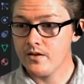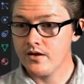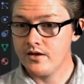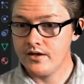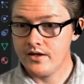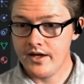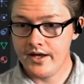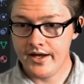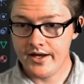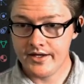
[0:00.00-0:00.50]

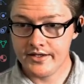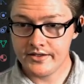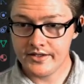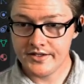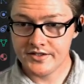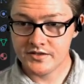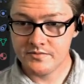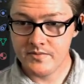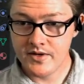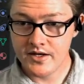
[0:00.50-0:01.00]
And
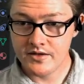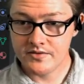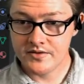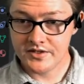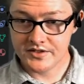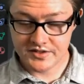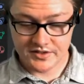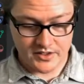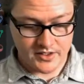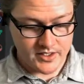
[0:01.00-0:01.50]
let's make
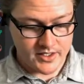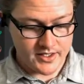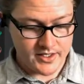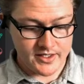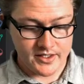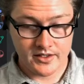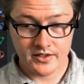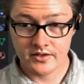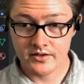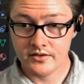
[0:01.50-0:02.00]
this
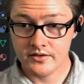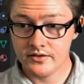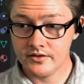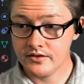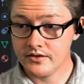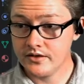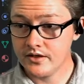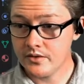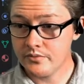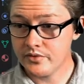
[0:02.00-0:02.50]
guy
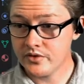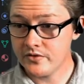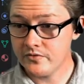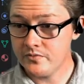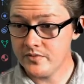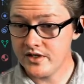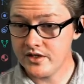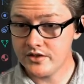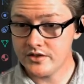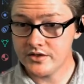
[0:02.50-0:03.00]
a couple of
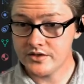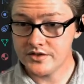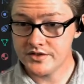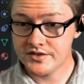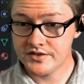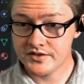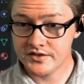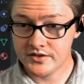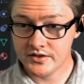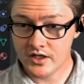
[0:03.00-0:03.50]

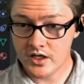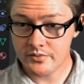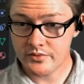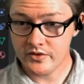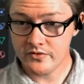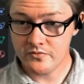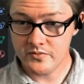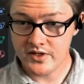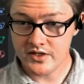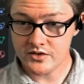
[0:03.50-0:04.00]
meters
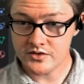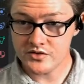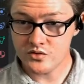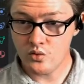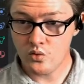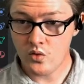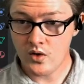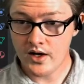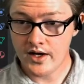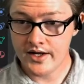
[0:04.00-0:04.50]

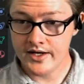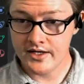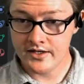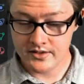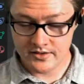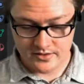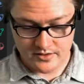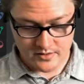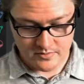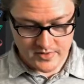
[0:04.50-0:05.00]
wide,
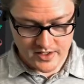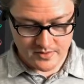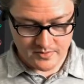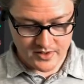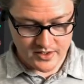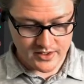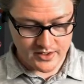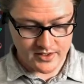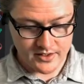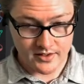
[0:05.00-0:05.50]
and
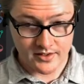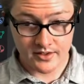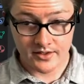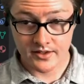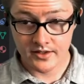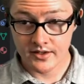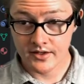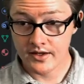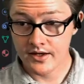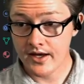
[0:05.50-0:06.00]
maybe
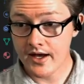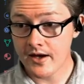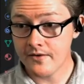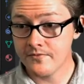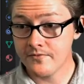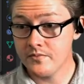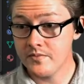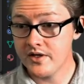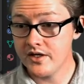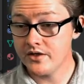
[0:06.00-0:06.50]
half a
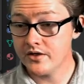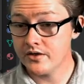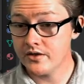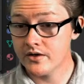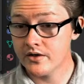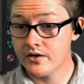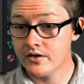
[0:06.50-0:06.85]
meter